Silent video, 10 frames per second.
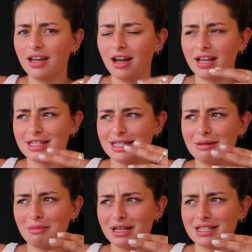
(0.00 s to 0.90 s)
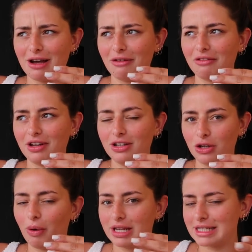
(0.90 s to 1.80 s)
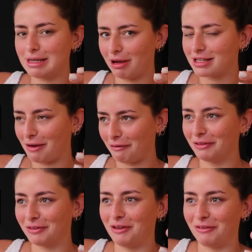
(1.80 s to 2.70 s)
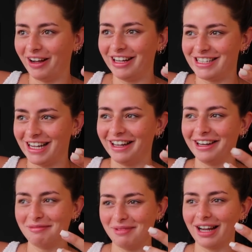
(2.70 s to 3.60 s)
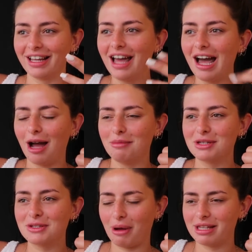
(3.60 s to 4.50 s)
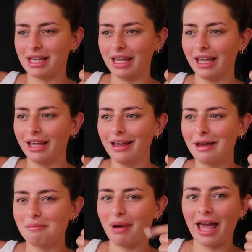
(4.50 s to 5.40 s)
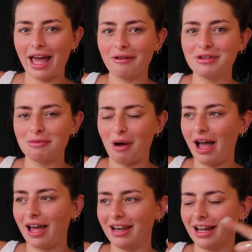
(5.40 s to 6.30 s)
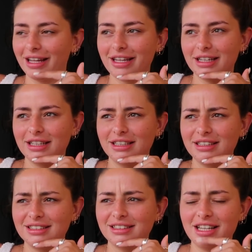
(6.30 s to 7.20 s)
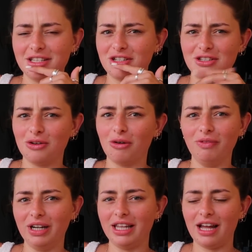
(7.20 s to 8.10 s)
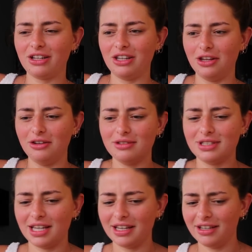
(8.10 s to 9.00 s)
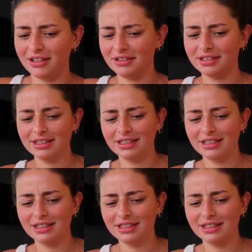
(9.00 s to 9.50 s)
Nothing I see myself, no I see myself oh. in the viewfinder and I'm like, I'm sweaty, my hair is wet, like, it's just not really that cute, cute, so